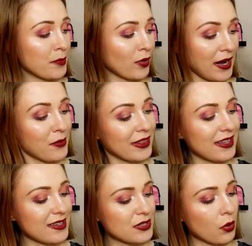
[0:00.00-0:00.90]
bright with
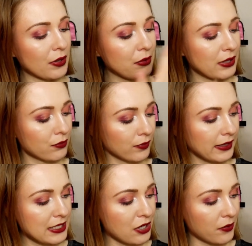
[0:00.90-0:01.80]
this, or you can
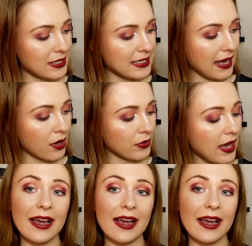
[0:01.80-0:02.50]
really tone it down.